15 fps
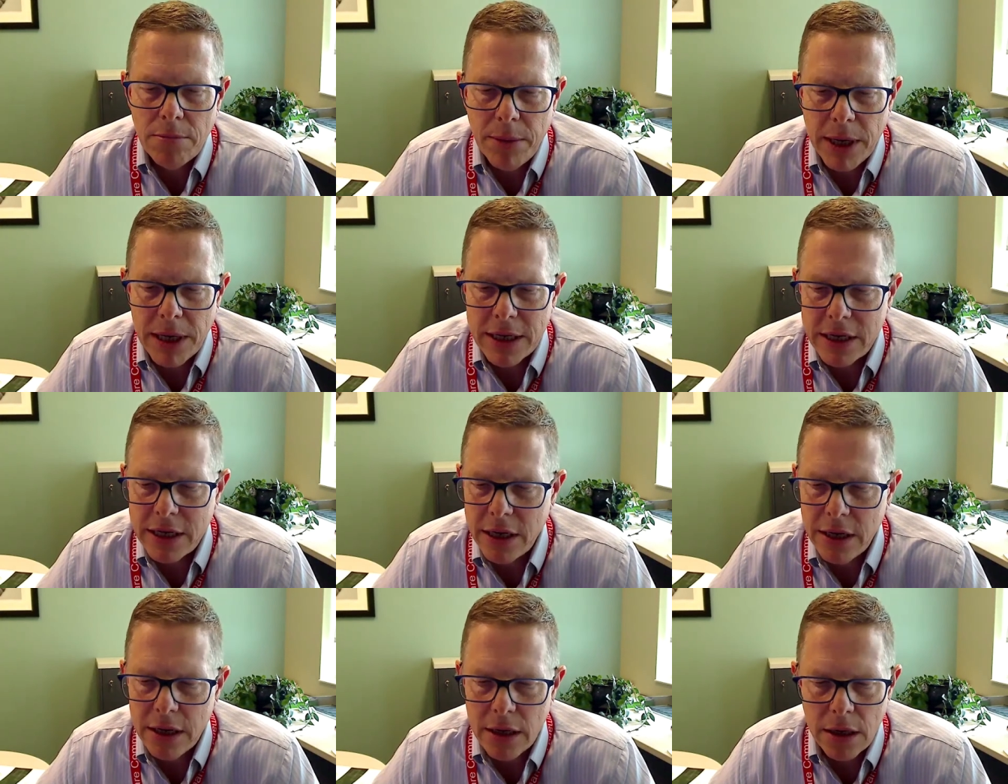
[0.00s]

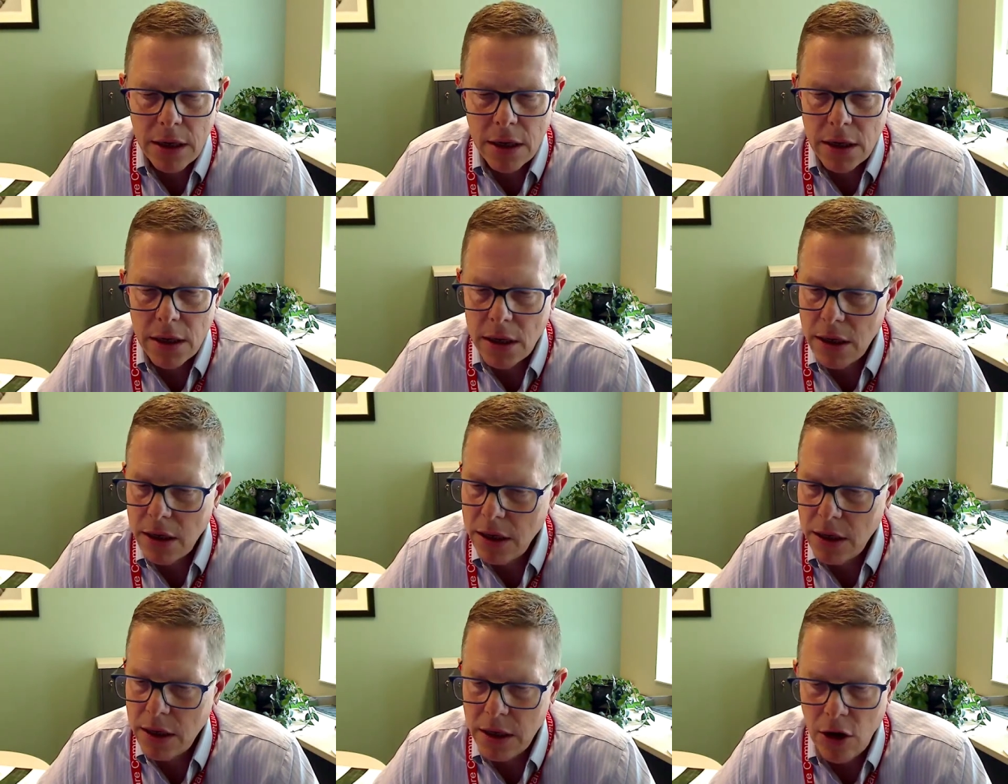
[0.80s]
but,
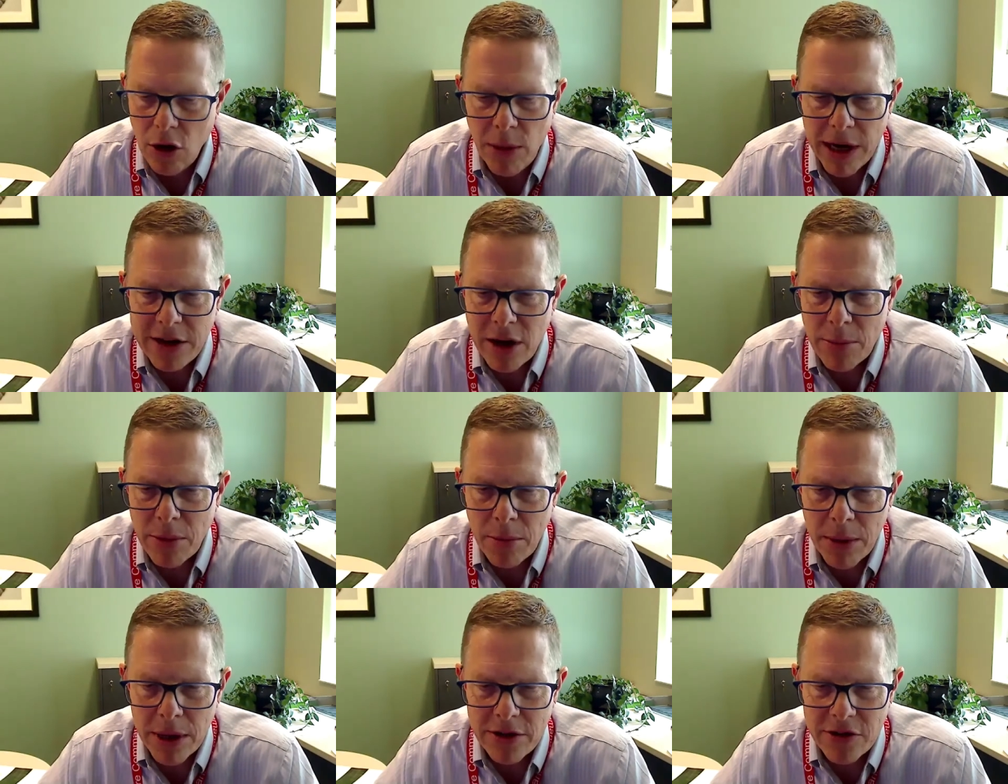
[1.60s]
you know, my
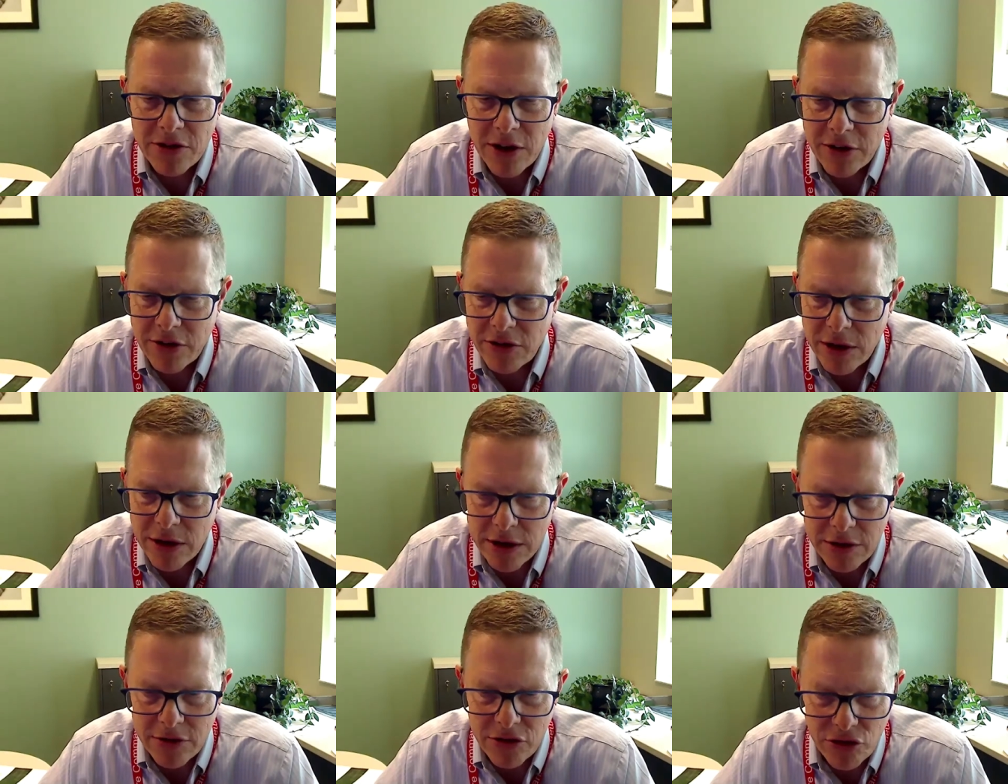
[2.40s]
temperament is such
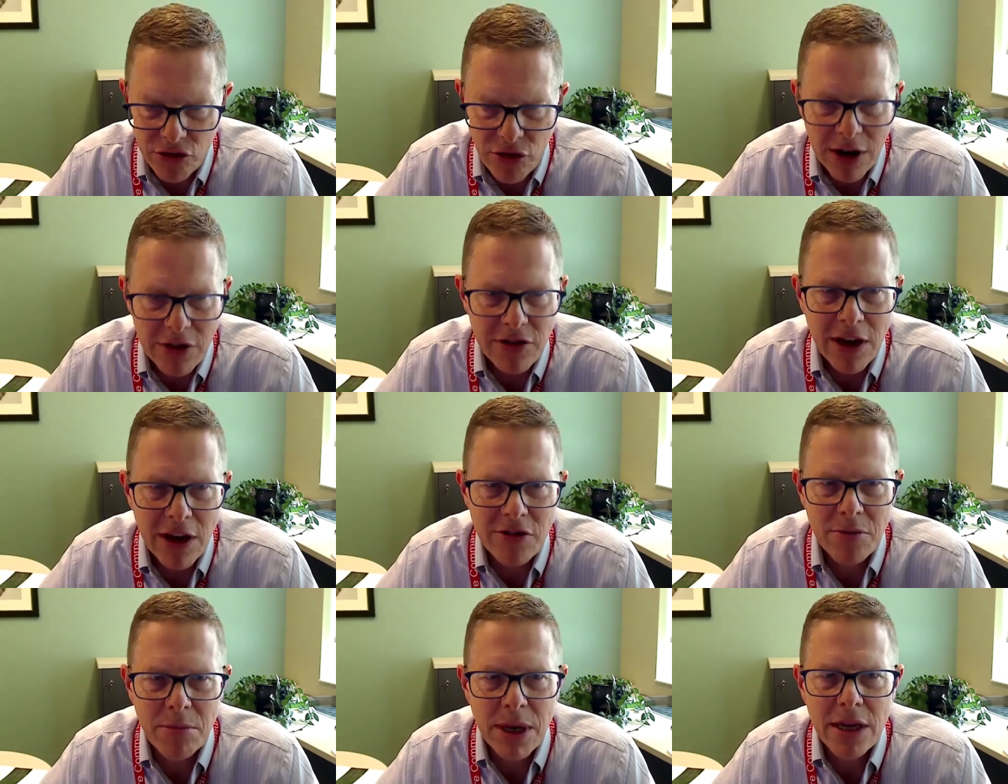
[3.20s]
that stress
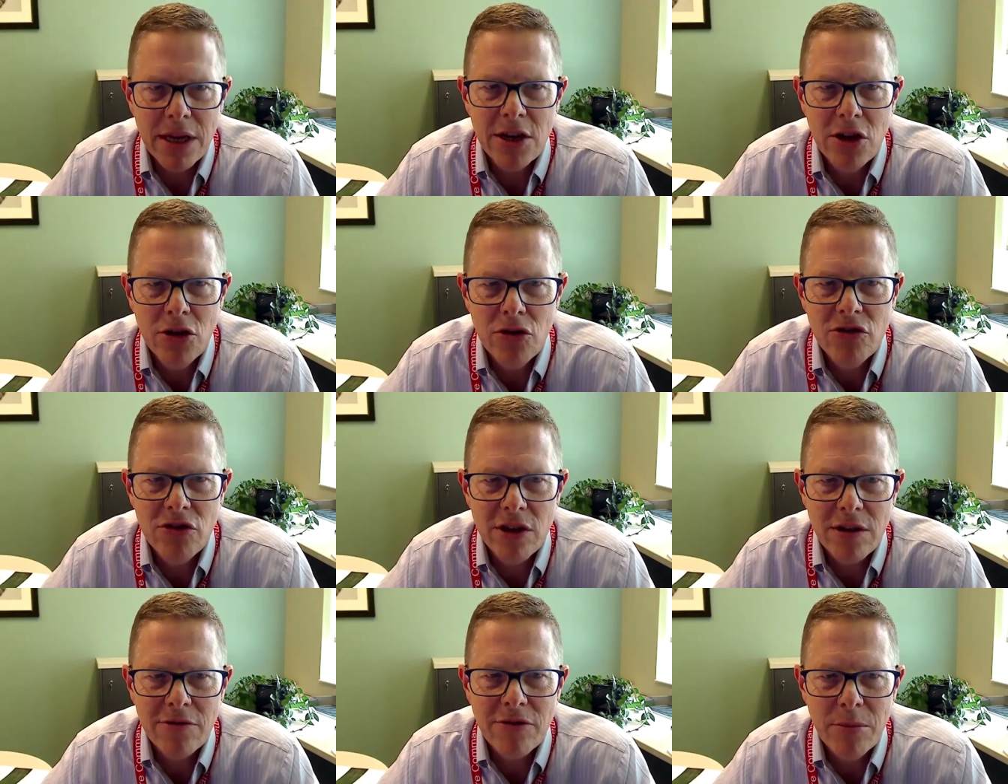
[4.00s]
hasn't been a huge
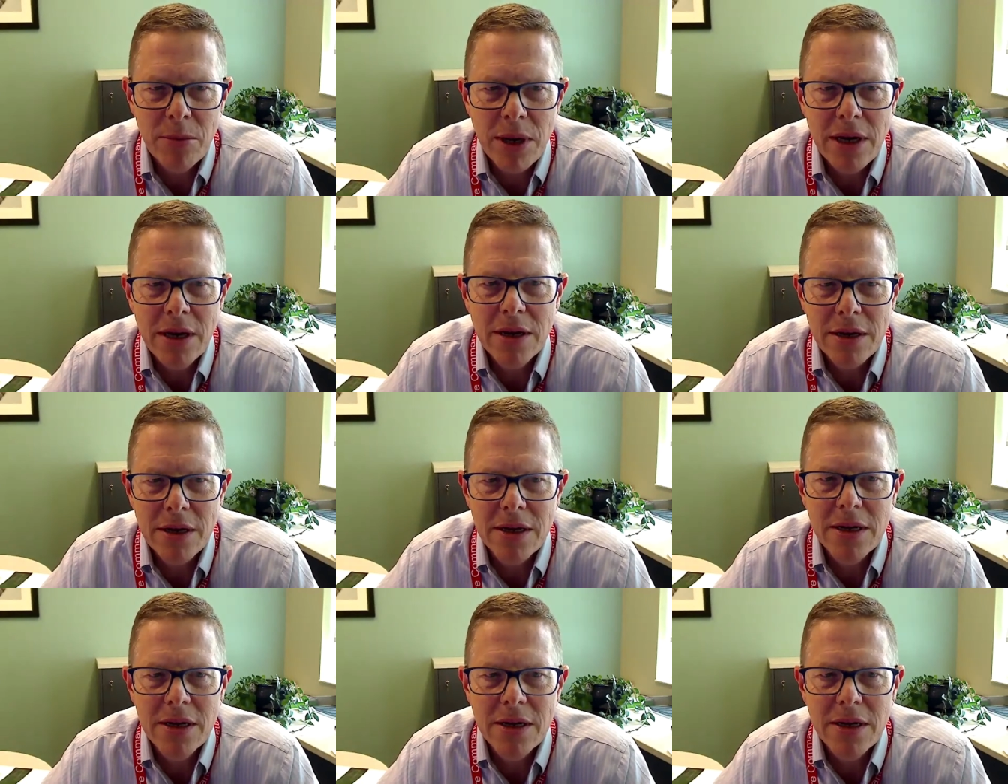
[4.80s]
thing for me.